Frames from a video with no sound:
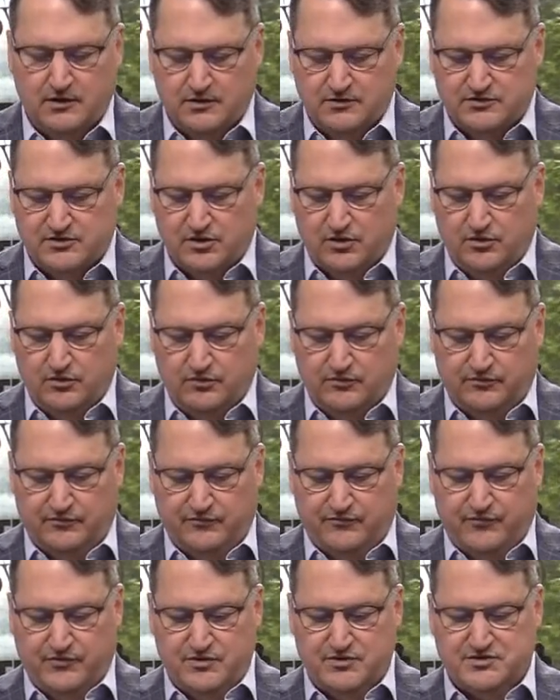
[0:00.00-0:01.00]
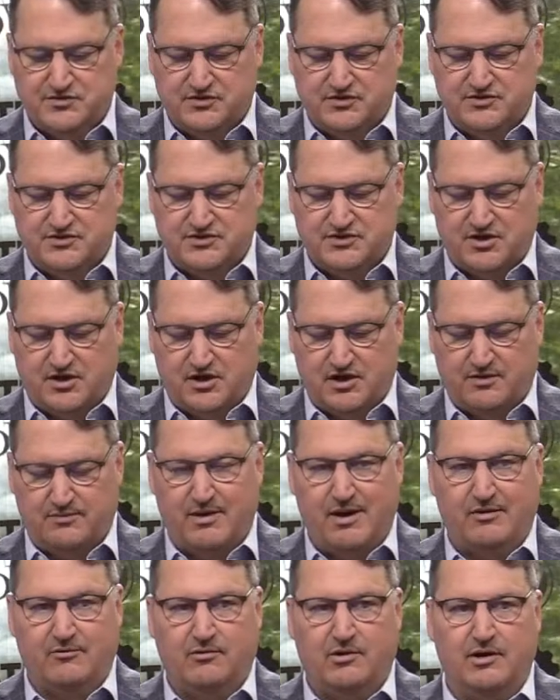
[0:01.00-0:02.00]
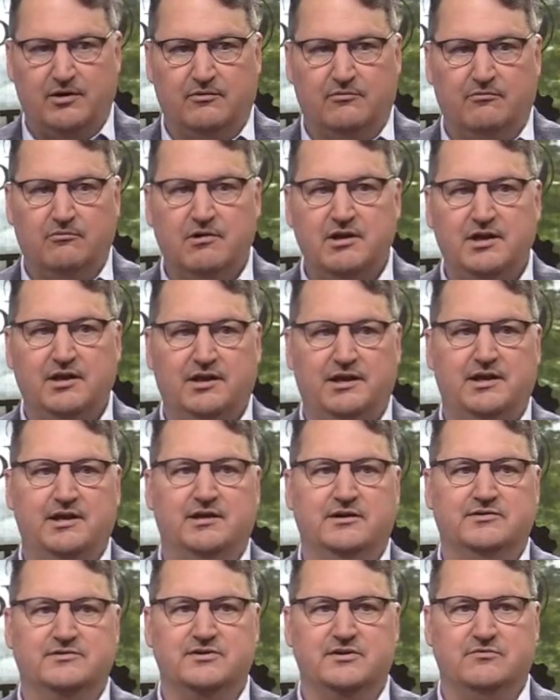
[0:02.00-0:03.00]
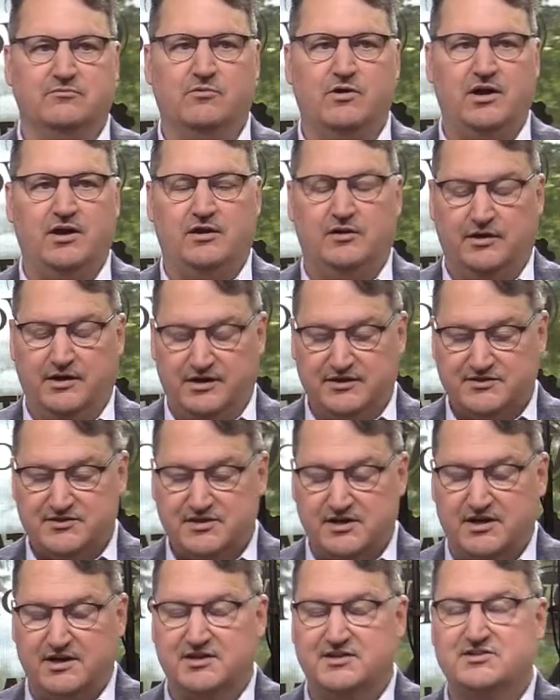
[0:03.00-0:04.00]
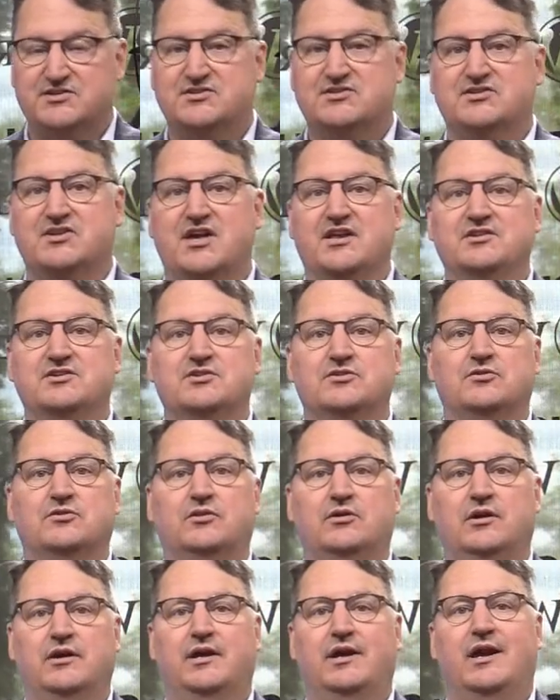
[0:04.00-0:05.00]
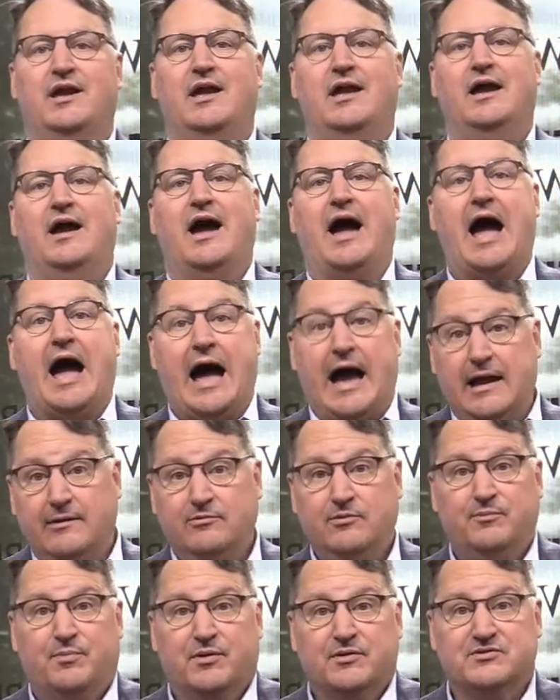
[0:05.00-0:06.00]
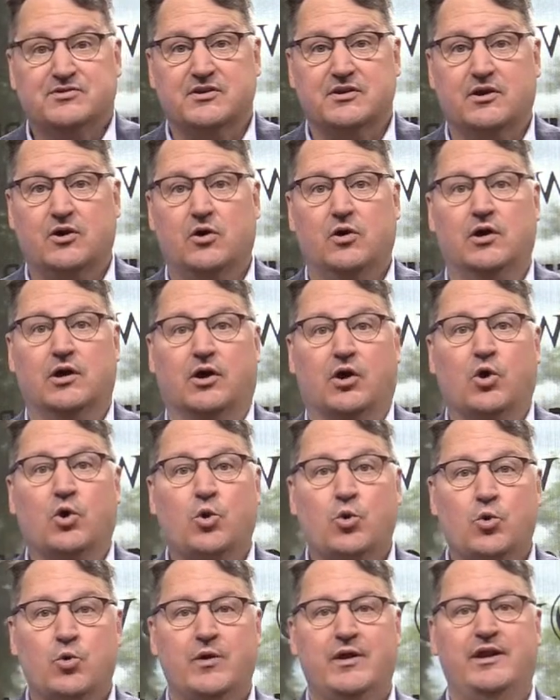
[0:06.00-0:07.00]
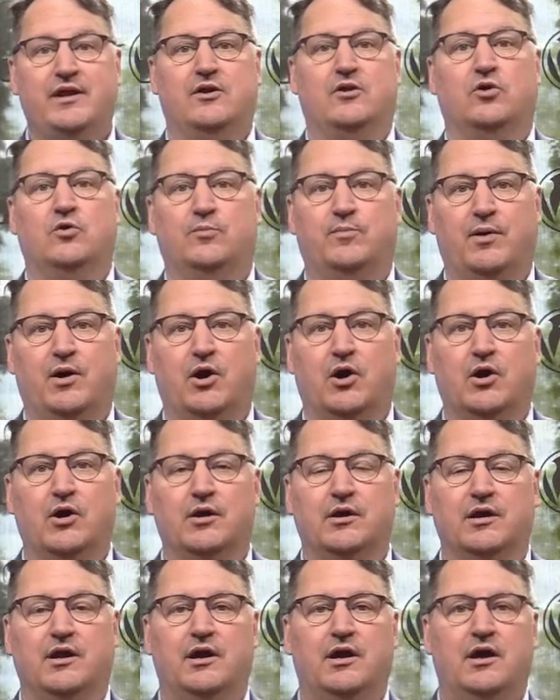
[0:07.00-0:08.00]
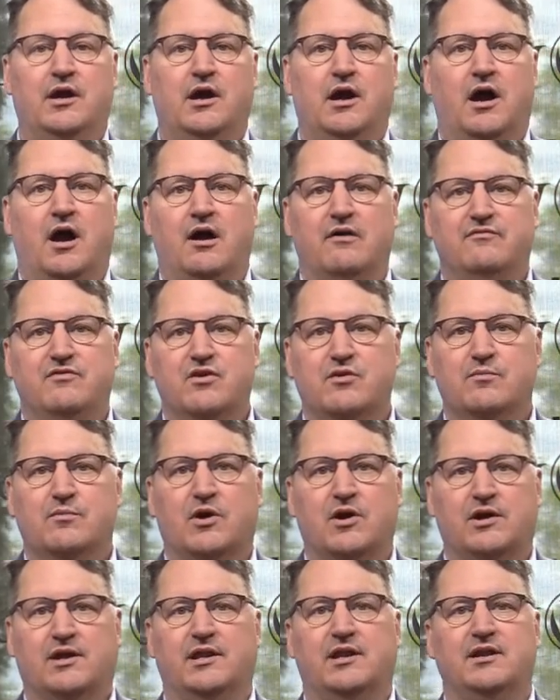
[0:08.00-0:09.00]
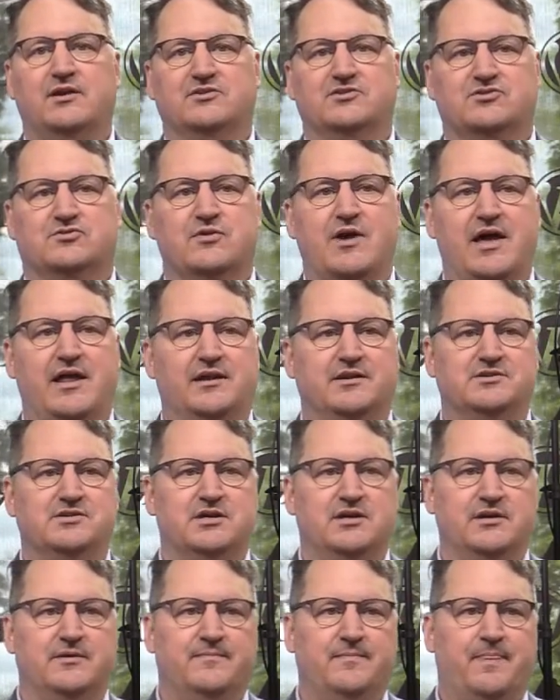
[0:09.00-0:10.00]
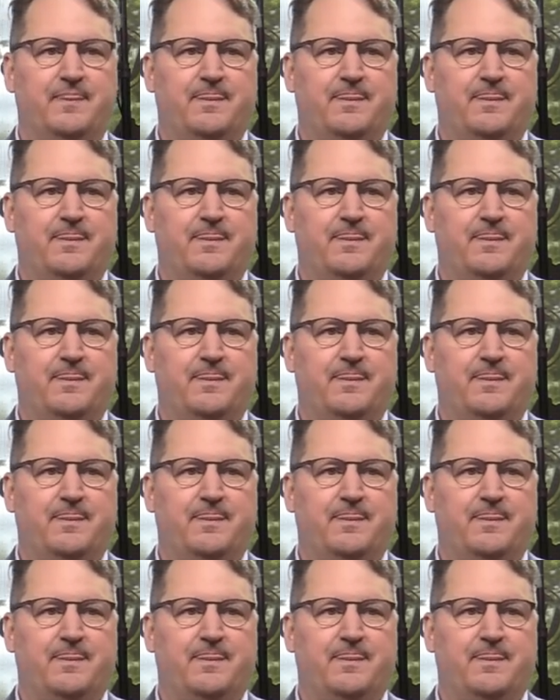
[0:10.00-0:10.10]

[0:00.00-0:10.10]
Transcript: So first, let's talk about what really is it. Well, it's an essential, I would personally call it critical part of your marketing strategy.